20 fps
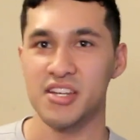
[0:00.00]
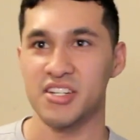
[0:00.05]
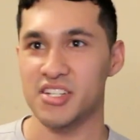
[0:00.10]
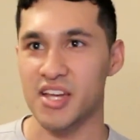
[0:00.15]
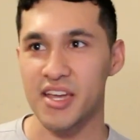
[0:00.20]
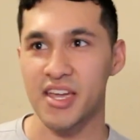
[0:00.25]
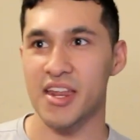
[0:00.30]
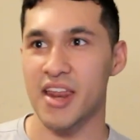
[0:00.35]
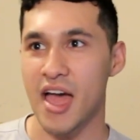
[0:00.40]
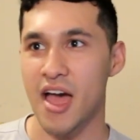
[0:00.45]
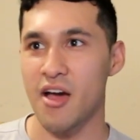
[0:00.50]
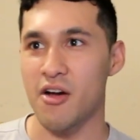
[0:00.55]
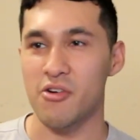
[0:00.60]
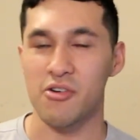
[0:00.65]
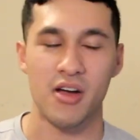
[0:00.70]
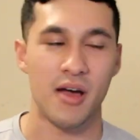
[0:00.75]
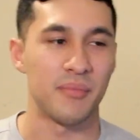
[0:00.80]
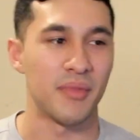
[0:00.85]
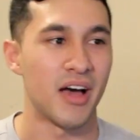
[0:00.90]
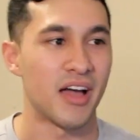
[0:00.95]
Check it
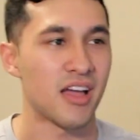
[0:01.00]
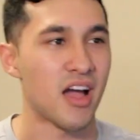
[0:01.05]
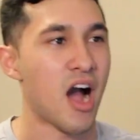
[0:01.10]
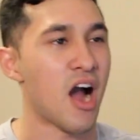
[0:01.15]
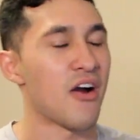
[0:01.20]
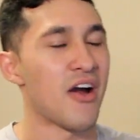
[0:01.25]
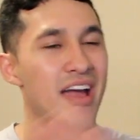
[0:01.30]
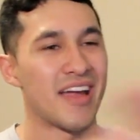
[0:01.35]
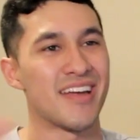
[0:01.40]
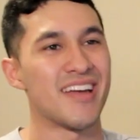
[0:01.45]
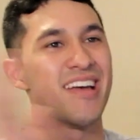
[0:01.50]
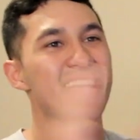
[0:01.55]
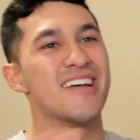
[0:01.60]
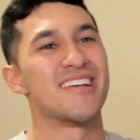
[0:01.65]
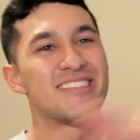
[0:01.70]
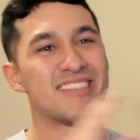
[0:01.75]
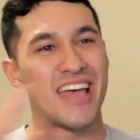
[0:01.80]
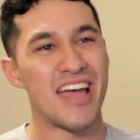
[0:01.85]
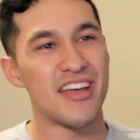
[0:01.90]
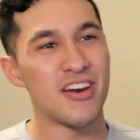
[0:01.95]
out." I'm like, "All right,
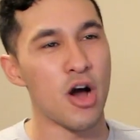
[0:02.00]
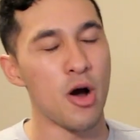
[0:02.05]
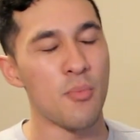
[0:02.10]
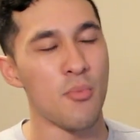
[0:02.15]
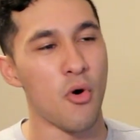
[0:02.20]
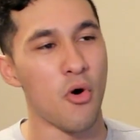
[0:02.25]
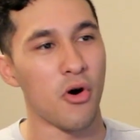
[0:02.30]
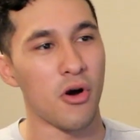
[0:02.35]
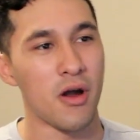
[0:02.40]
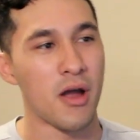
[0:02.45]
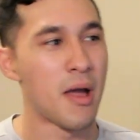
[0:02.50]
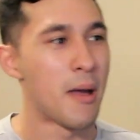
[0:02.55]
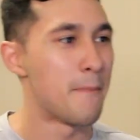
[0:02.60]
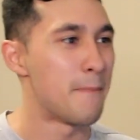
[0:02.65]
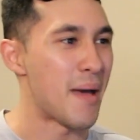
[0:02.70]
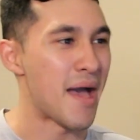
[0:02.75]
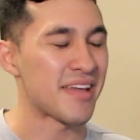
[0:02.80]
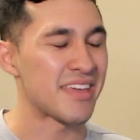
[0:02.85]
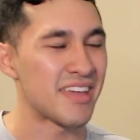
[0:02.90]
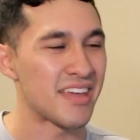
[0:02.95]
say no more.
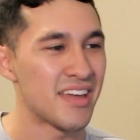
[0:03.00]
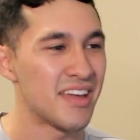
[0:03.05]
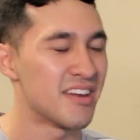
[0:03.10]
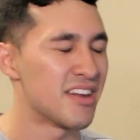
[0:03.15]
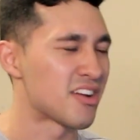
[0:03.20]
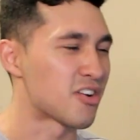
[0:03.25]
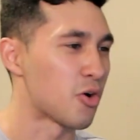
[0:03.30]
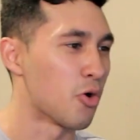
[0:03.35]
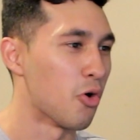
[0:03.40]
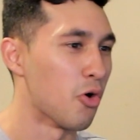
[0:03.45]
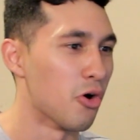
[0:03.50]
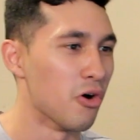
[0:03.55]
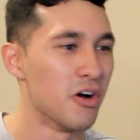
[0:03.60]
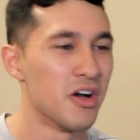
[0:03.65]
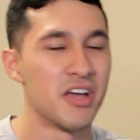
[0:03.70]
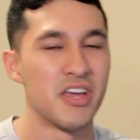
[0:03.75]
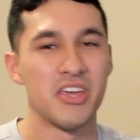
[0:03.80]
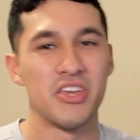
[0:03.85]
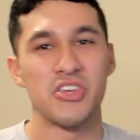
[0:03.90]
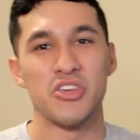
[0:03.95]
Becky,
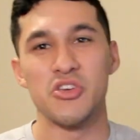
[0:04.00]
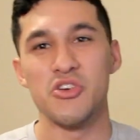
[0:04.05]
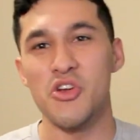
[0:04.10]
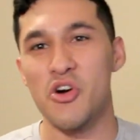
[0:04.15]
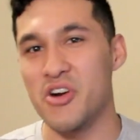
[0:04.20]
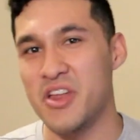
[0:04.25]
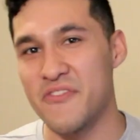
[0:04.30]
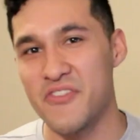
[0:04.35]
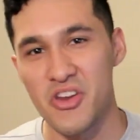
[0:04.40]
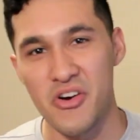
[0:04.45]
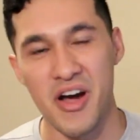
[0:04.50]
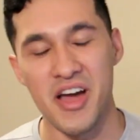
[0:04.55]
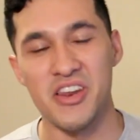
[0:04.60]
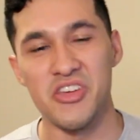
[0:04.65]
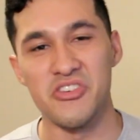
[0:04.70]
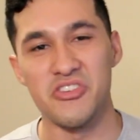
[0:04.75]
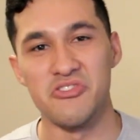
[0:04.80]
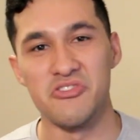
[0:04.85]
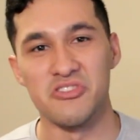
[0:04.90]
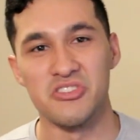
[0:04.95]
Nicole, you don't even know I
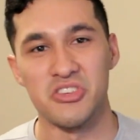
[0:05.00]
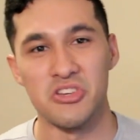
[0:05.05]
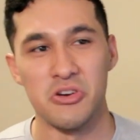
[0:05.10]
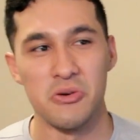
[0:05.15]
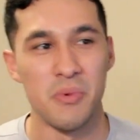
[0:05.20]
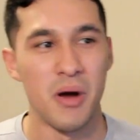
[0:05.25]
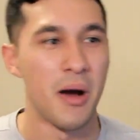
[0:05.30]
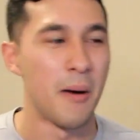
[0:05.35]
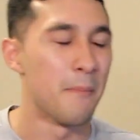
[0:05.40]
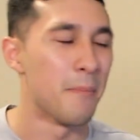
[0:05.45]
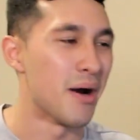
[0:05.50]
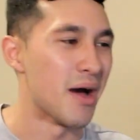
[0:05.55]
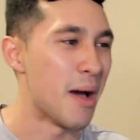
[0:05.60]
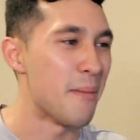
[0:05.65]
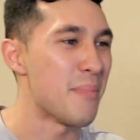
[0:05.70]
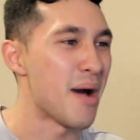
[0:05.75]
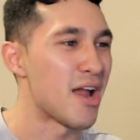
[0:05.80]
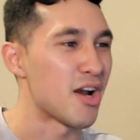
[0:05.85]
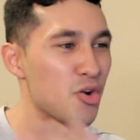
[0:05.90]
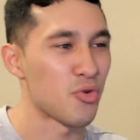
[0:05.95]
do YouTube, but
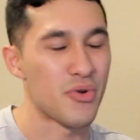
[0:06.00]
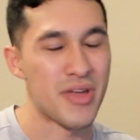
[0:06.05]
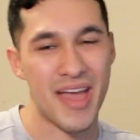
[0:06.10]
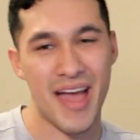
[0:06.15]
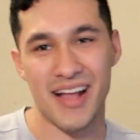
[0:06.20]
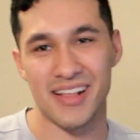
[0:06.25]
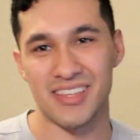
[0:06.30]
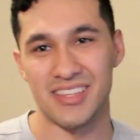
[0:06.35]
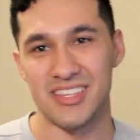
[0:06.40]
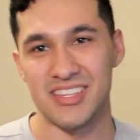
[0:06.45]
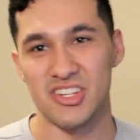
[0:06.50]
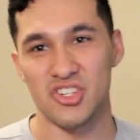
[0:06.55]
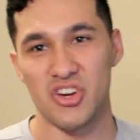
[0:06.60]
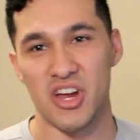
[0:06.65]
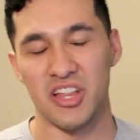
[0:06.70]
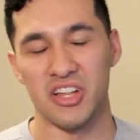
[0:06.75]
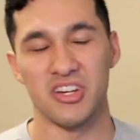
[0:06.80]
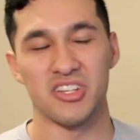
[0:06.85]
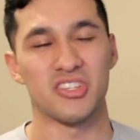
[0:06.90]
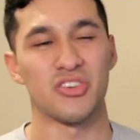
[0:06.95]
I'm about to react to this
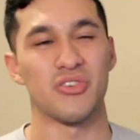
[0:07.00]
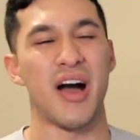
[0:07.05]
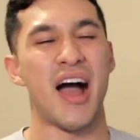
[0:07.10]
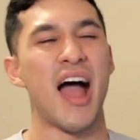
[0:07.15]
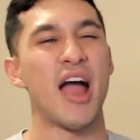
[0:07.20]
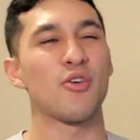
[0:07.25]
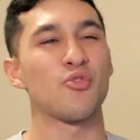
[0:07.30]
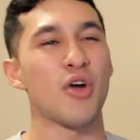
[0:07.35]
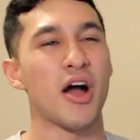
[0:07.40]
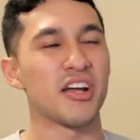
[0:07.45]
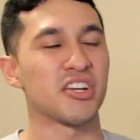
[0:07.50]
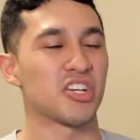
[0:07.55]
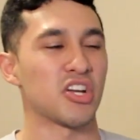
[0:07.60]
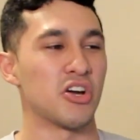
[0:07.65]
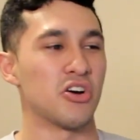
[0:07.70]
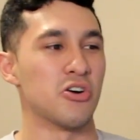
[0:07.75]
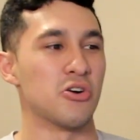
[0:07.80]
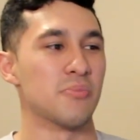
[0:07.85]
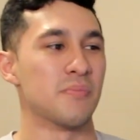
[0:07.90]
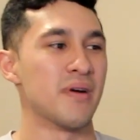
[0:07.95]
trailer." So I rush
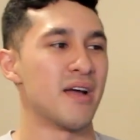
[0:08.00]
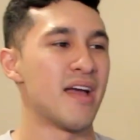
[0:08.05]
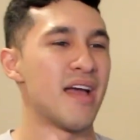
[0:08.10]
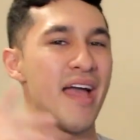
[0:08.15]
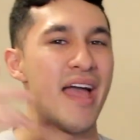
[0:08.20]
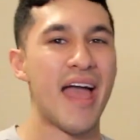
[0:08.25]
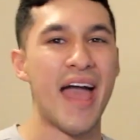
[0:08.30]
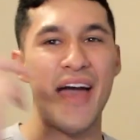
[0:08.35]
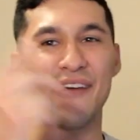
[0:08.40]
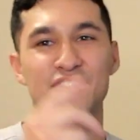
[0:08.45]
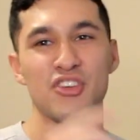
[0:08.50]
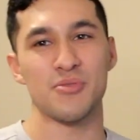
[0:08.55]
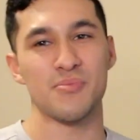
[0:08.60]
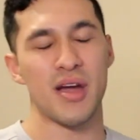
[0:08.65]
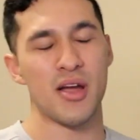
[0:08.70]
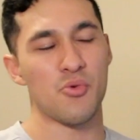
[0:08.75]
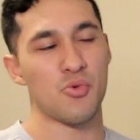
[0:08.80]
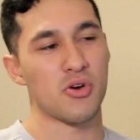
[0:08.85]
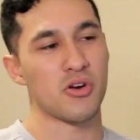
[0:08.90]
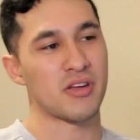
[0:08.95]
home after
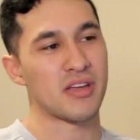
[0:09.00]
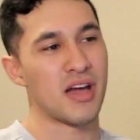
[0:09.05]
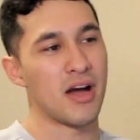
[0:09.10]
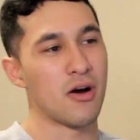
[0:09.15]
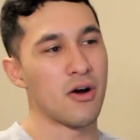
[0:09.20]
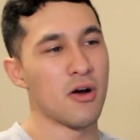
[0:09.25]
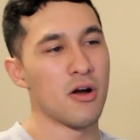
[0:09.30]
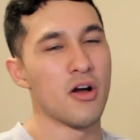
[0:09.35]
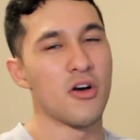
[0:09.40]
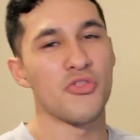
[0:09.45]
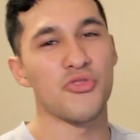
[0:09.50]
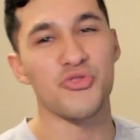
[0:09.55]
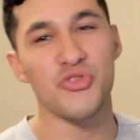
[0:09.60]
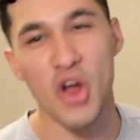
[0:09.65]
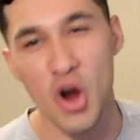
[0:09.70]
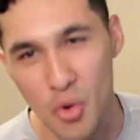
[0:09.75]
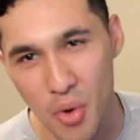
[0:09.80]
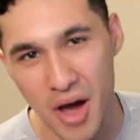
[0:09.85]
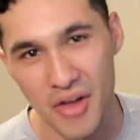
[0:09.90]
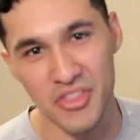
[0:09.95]
my workout,
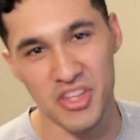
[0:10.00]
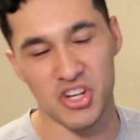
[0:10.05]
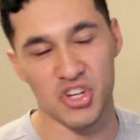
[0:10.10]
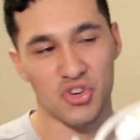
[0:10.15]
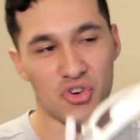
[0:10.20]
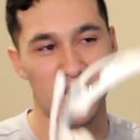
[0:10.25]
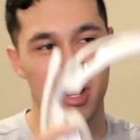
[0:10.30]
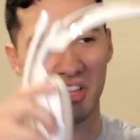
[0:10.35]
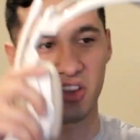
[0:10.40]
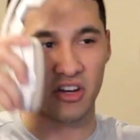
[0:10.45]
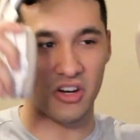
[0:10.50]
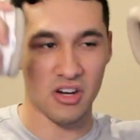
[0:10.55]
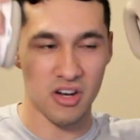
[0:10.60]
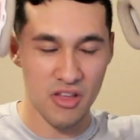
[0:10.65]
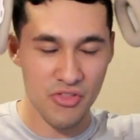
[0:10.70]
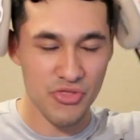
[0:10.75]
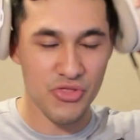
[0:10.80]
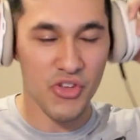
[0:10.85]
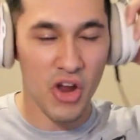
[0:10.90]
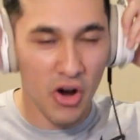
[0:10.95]
throw on the
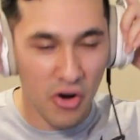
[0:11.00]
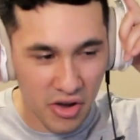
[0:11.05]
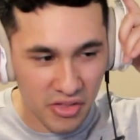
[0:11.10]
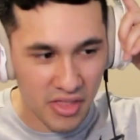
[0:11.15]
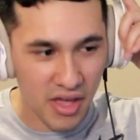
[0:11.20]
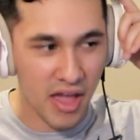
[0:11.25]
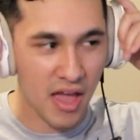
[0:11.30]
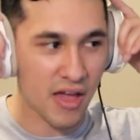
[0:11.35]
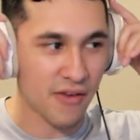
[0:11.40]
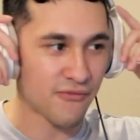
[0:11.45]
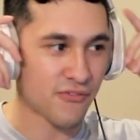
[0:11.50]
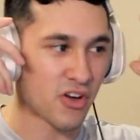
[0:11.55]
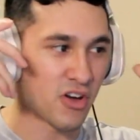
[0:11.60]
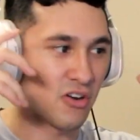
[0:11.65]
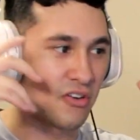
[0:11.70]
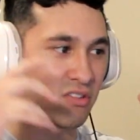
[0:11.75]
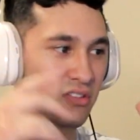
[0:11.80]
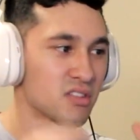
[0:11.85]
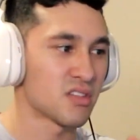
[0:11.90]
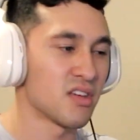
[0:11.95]
trailer, throw on the
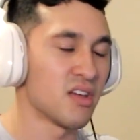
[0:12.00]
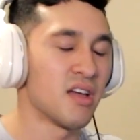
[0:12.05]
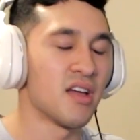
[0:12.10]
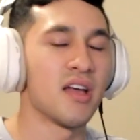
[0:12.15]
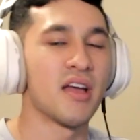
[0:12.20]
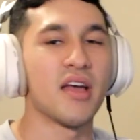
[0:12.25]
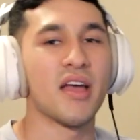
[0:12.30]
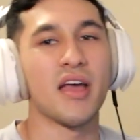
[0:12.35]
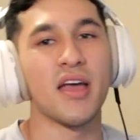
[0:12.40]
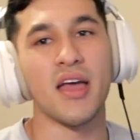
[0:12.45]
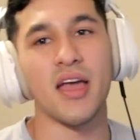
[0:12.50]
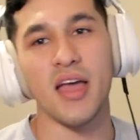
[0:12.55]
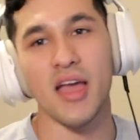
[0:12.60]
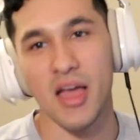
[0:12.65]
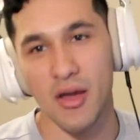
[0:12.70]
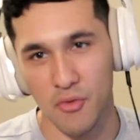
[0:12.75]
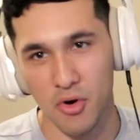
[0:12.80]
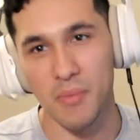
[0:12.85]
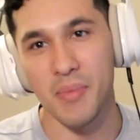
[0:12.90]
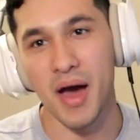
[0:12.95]
headphones,
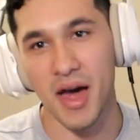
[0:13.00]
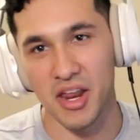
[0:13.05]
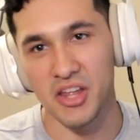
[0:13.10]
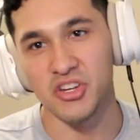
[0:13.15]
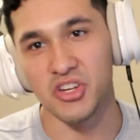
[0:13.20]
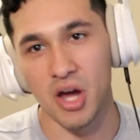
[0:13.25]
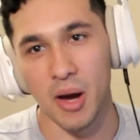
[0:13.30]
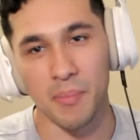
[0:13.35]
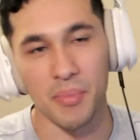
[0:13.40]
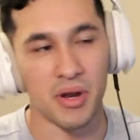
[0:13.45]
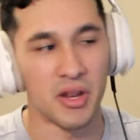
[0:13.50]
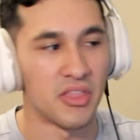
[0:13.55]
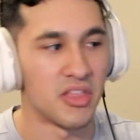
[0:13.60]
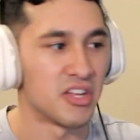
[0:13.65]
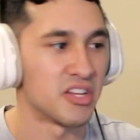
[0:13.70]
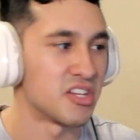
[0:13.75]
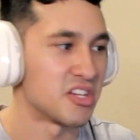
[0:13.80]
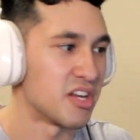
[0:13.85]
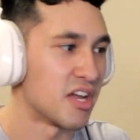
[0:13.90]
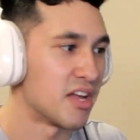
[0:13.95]
and we're about to jump into
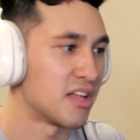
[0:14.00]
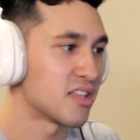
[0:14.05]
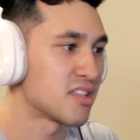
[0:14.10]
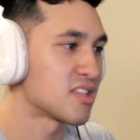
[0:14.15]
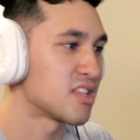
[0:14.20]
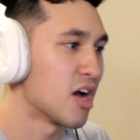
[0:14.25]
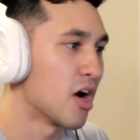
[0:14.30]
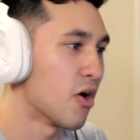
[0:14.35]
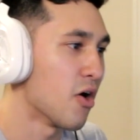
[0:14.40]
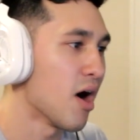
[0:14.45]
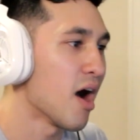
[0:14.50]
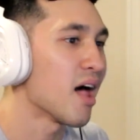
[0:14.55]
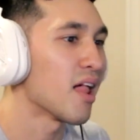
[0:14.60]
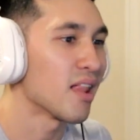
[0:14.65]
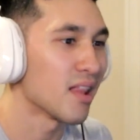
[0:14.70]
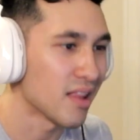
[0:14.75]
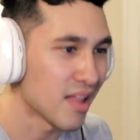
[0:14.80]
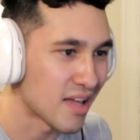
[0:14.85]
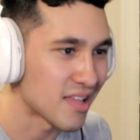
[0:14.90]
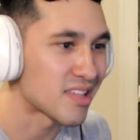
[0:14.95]
this shit. So
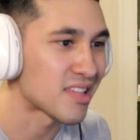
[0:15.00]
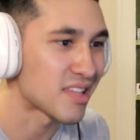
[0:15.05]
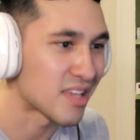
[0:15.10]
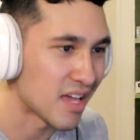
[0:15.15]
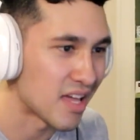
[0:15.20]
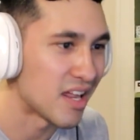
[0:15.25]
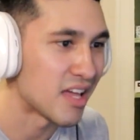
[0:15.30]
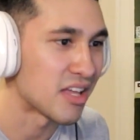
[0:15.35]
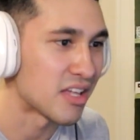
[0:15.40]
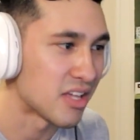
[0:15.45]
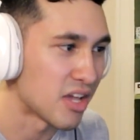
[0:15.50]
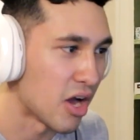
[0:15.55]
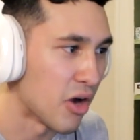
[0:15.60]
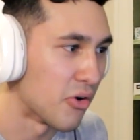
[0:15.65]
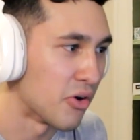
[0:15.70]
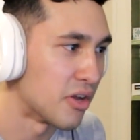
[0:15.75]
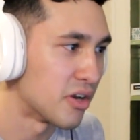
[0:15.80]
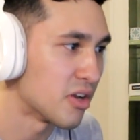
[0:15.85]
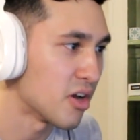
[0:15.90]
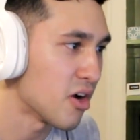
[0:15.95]
let's get it
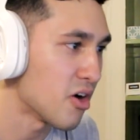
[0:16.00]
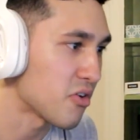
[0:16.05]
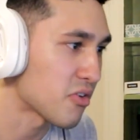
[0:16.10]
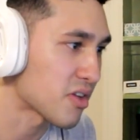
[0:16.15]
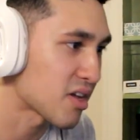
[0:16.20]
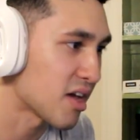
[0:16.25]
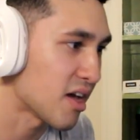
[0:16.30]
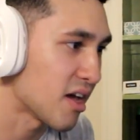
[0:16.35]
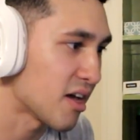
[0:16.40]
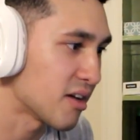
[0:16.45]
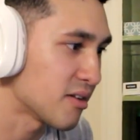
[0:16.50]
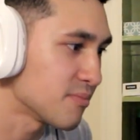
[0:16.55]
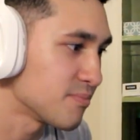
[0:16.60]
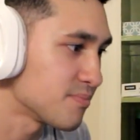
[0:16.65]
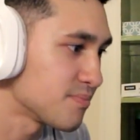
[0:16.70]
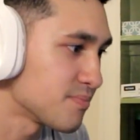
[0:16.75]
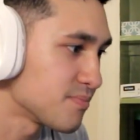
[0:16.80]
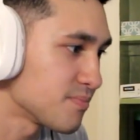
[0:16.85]
going, okay?